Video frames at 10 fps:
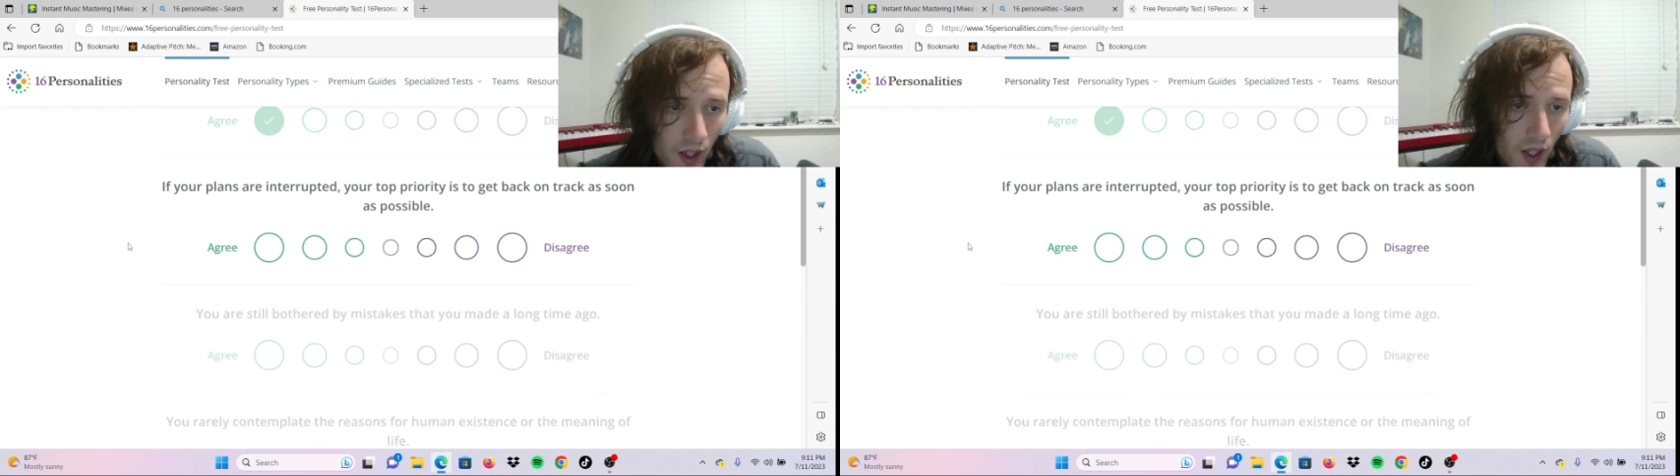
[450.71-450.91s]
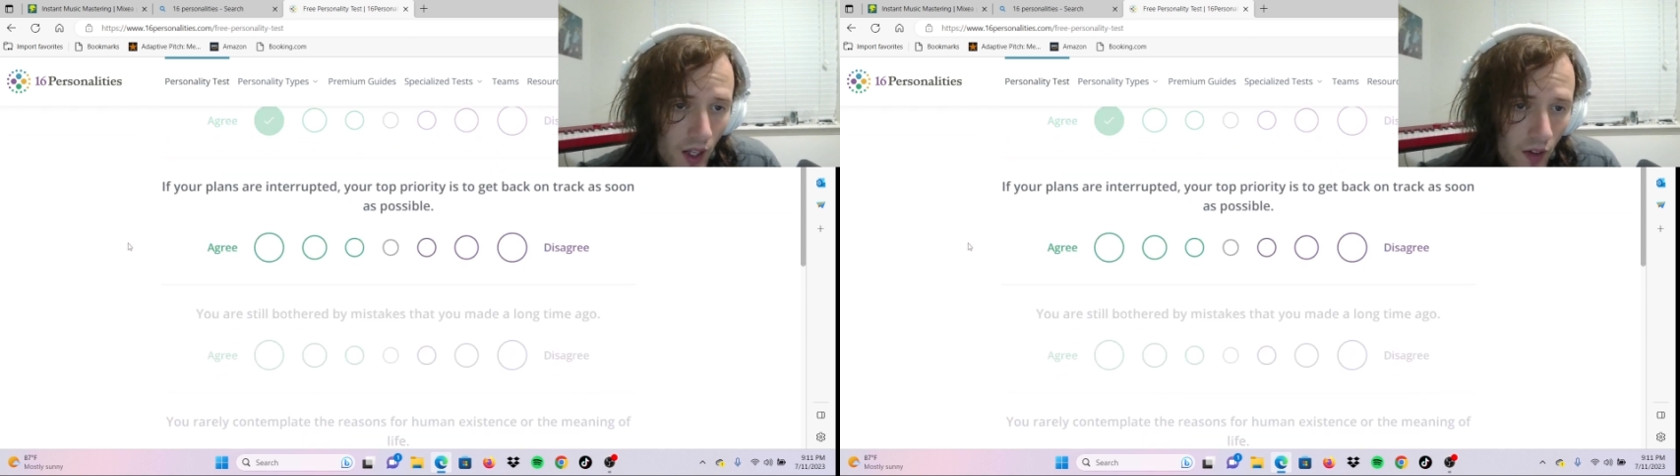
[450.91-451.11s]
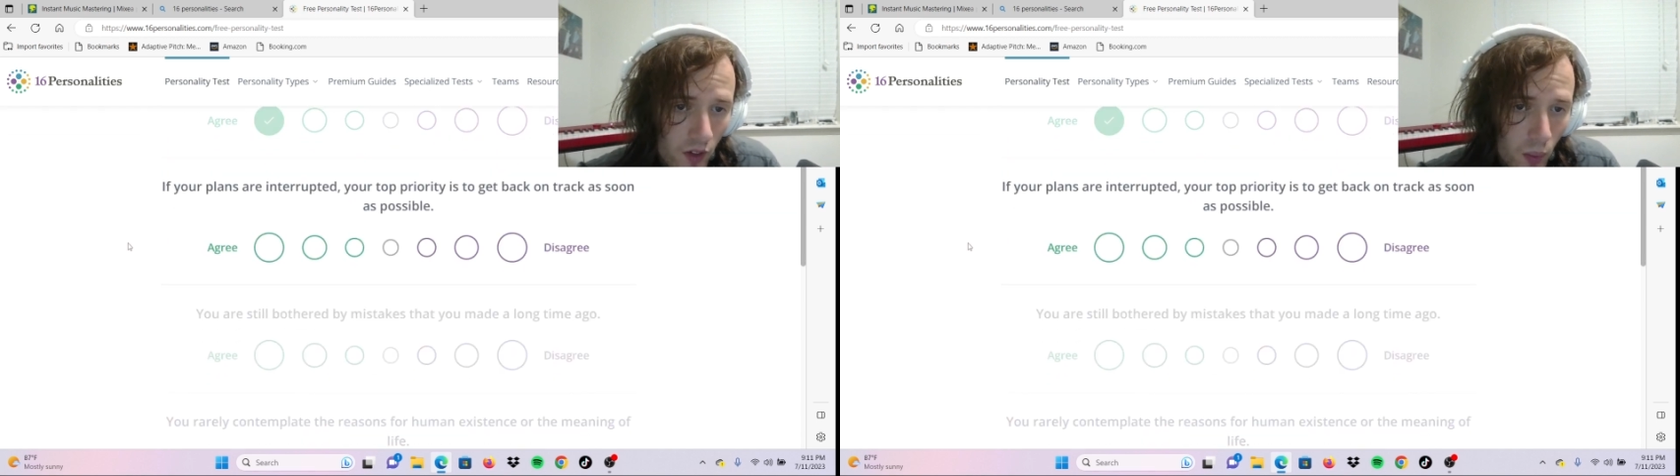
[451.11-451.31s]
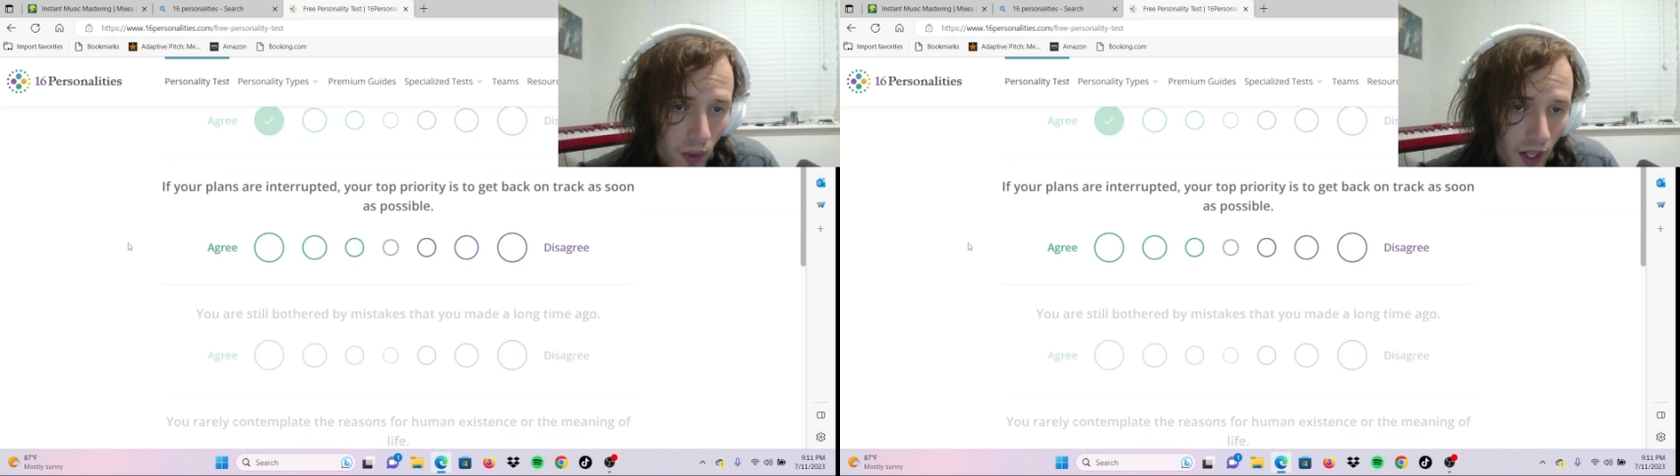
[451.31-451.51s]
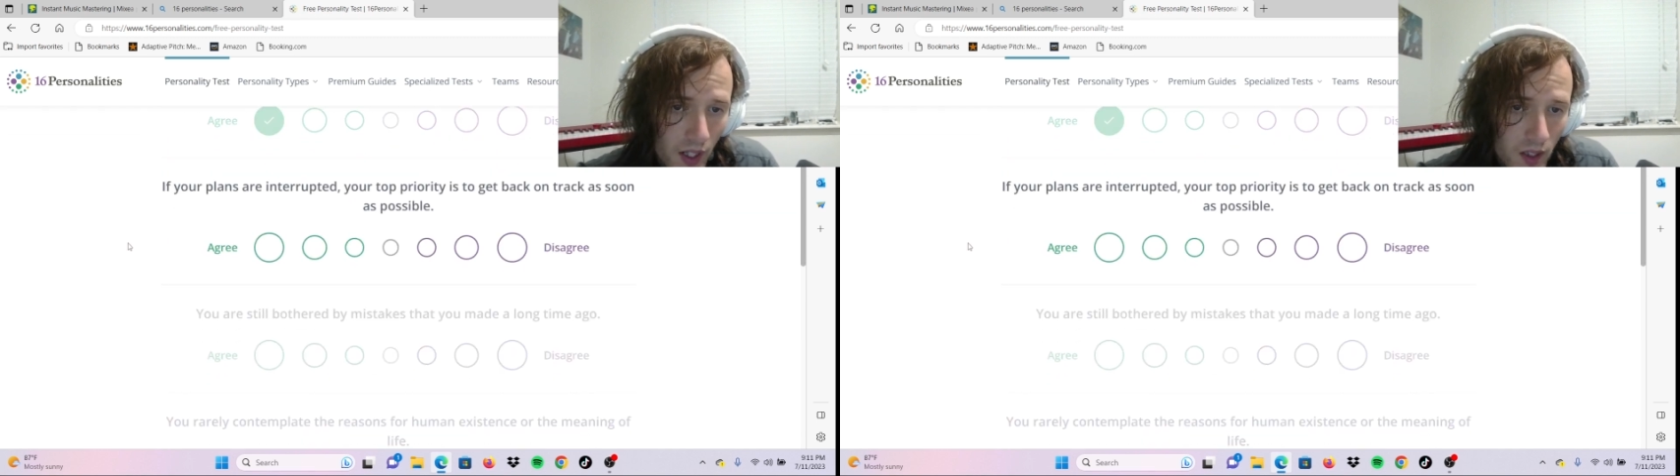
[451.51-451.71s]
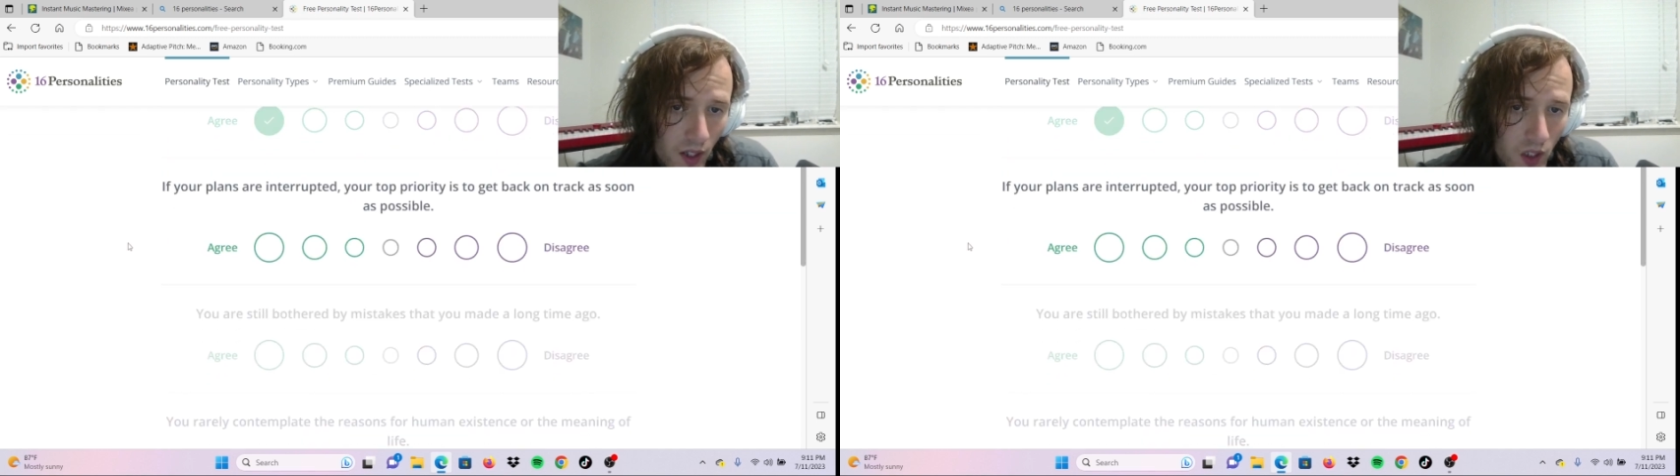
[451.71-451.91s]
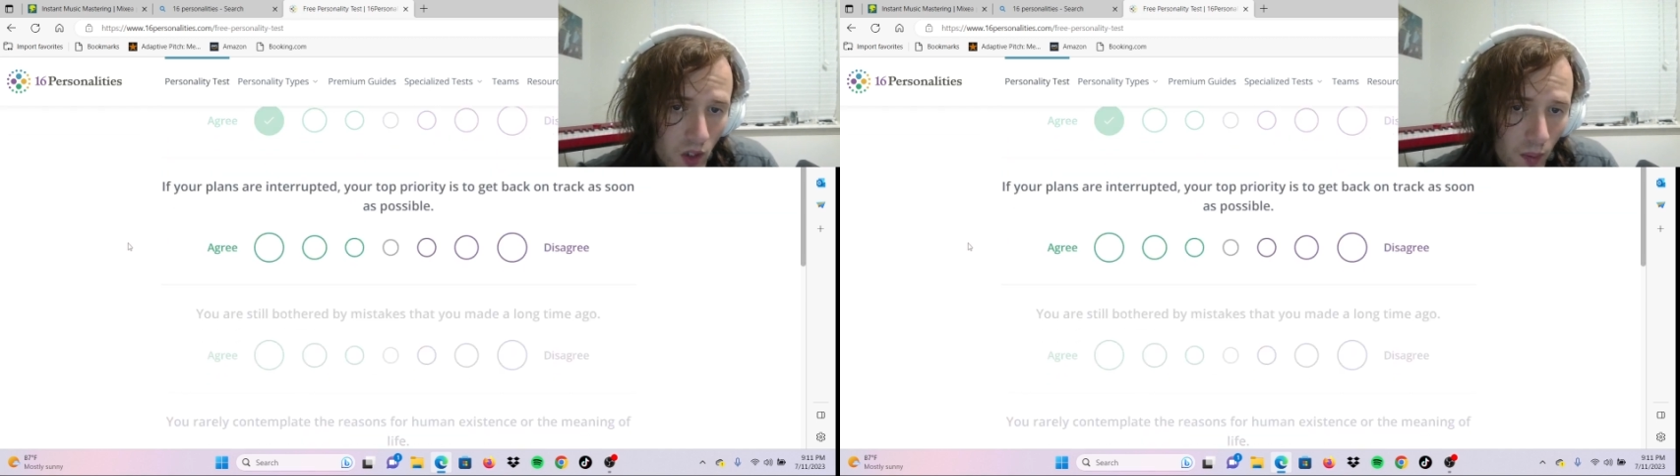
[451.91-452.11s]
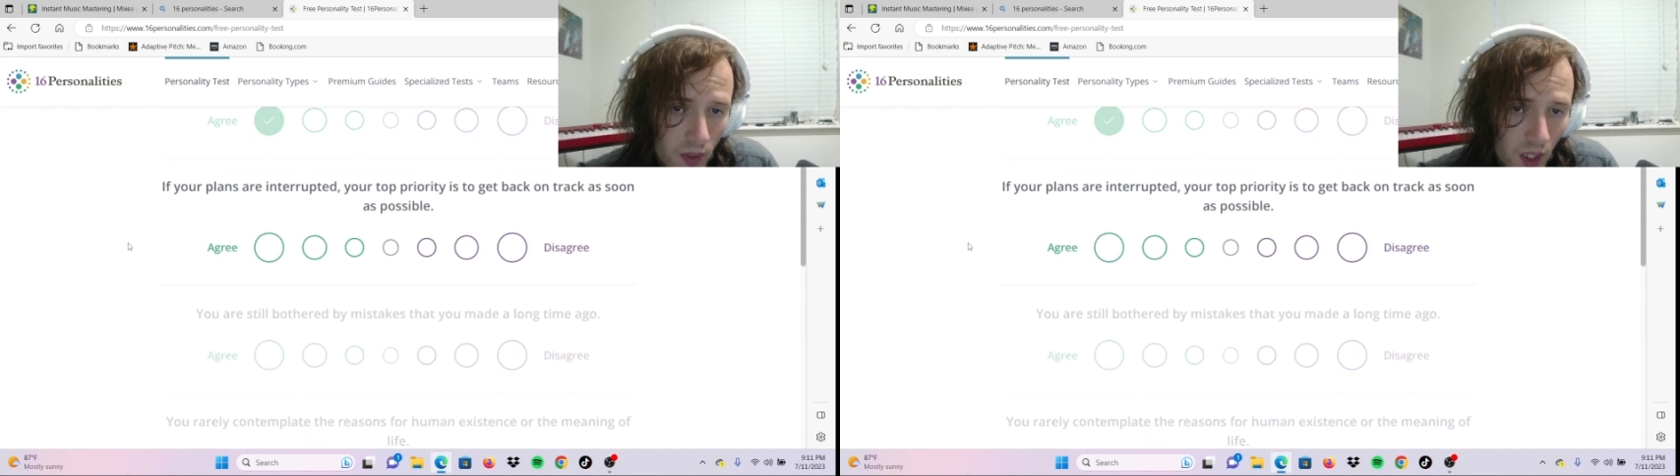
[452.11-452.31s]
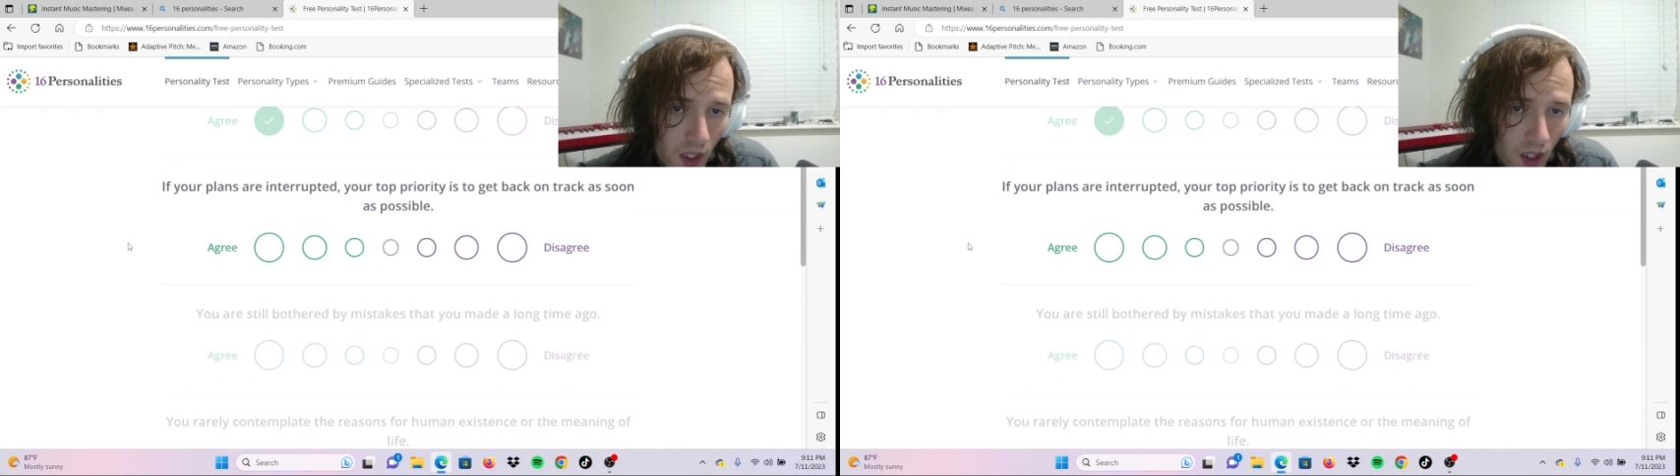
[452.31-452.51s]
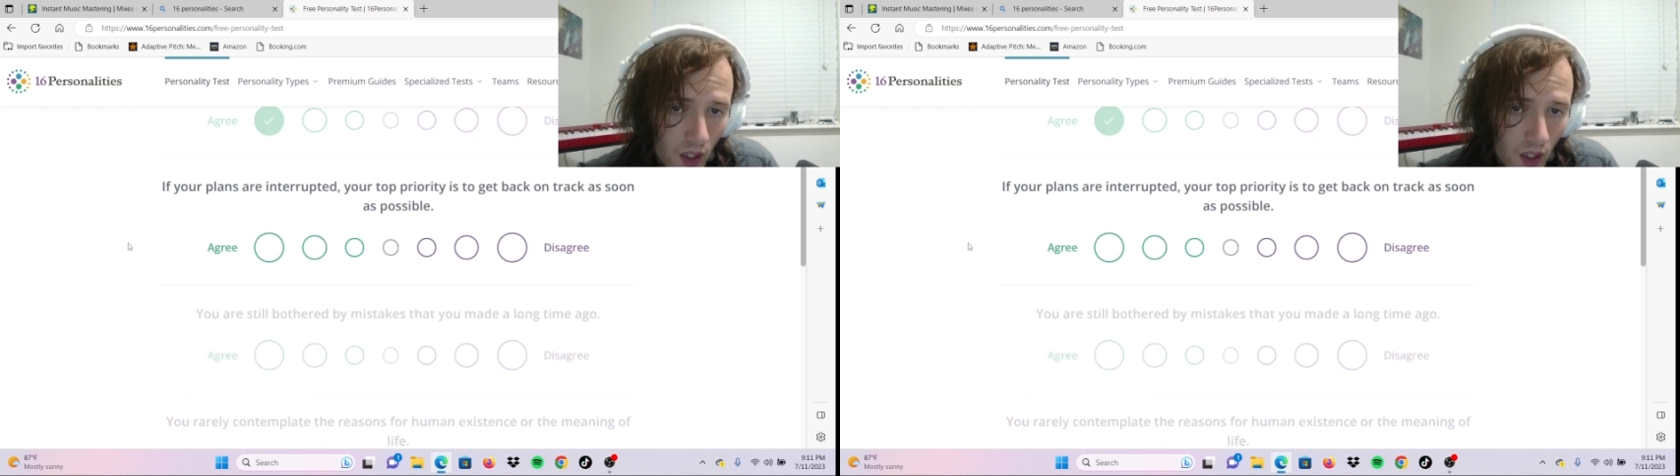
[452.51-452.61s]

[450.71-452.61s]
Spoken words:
If your plans are interrupted,